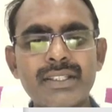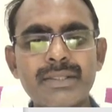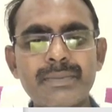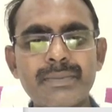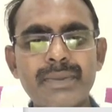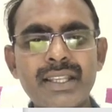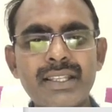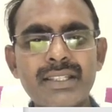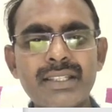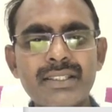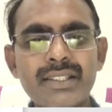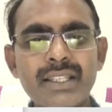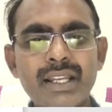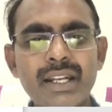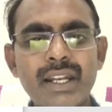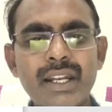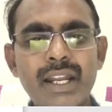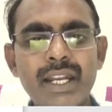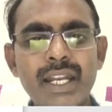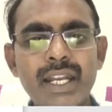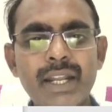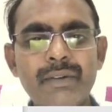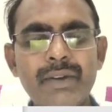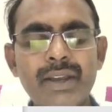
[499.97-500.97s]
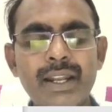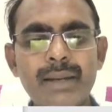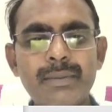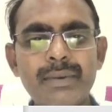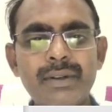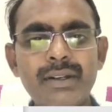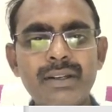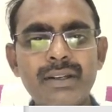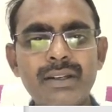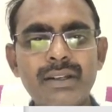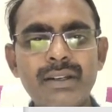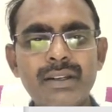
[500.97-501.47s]
the springs are not
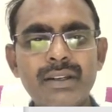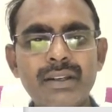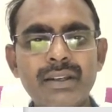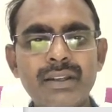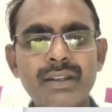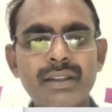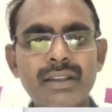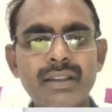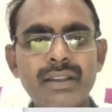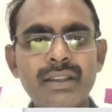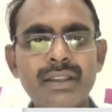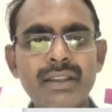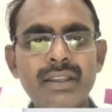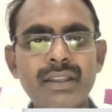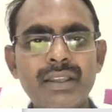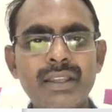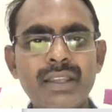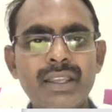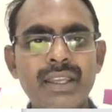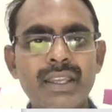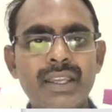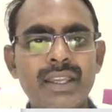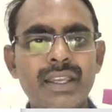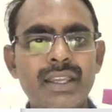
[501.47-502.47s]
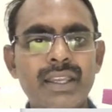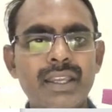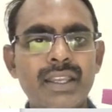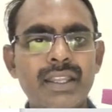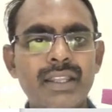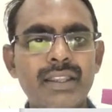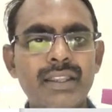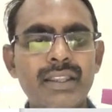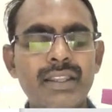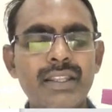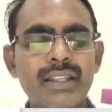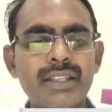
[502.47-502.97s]
available,
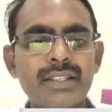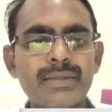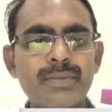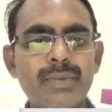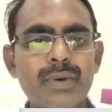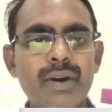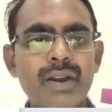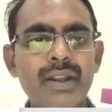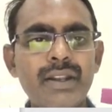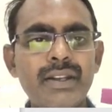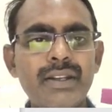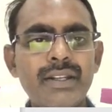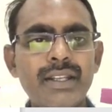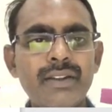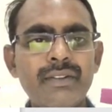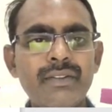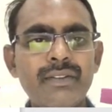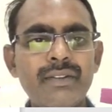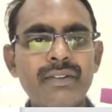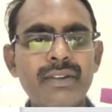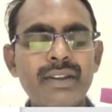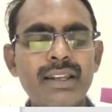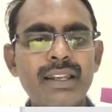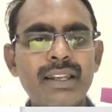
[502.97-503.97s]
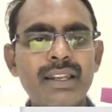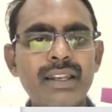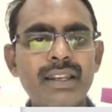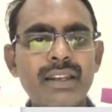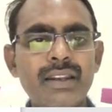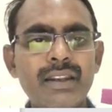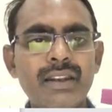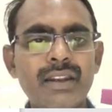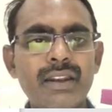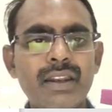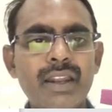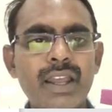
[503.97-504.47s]
this pointer will
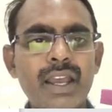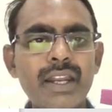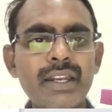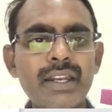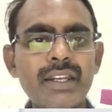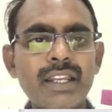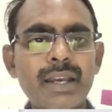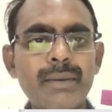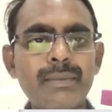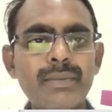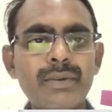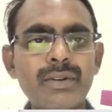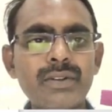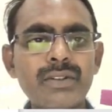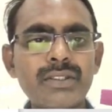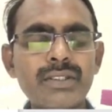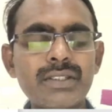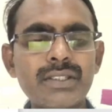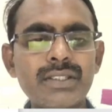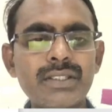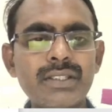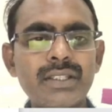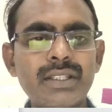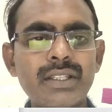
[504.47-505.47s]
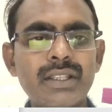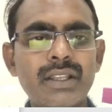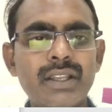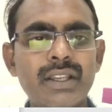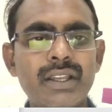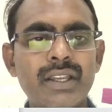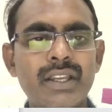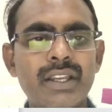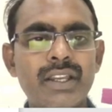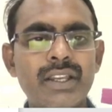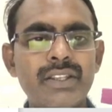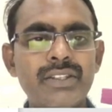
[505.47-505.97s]
not come to
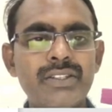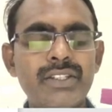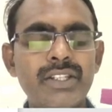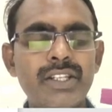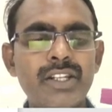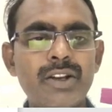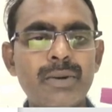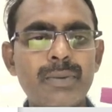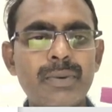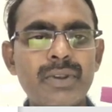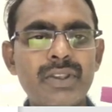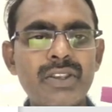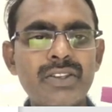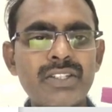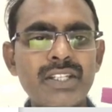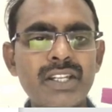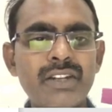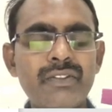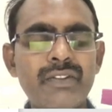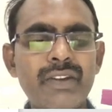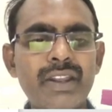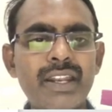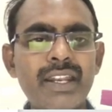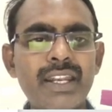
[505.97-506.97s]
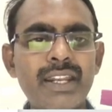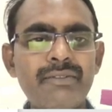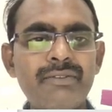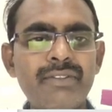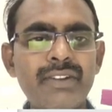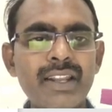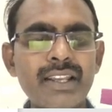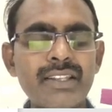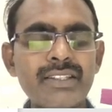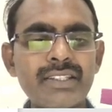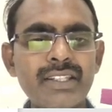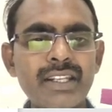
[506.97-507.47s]
zero position when
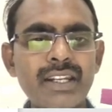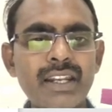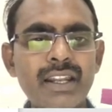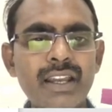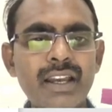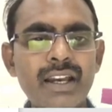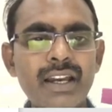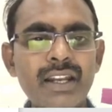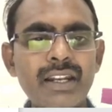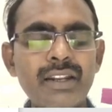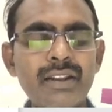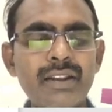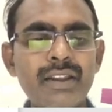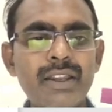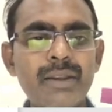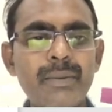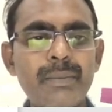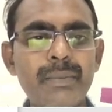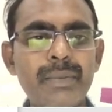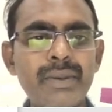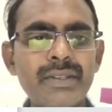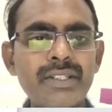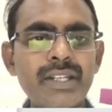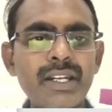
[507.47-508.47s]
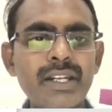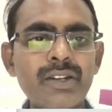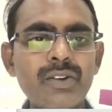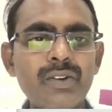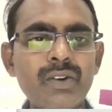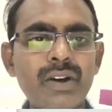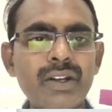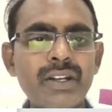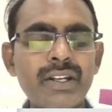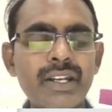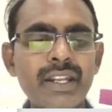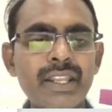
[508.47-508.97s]
deflection or measured
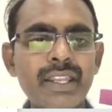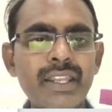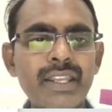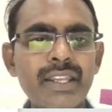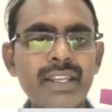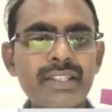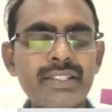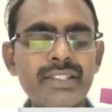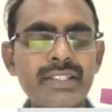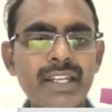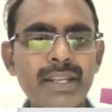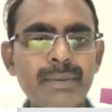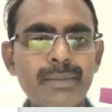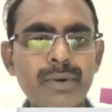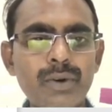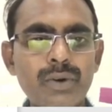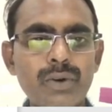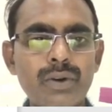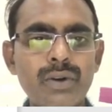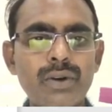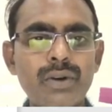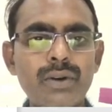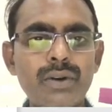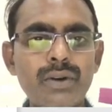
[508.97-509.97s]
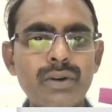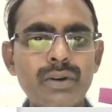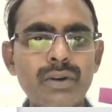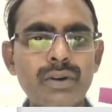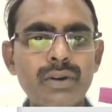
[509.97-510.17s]
quantity is removed.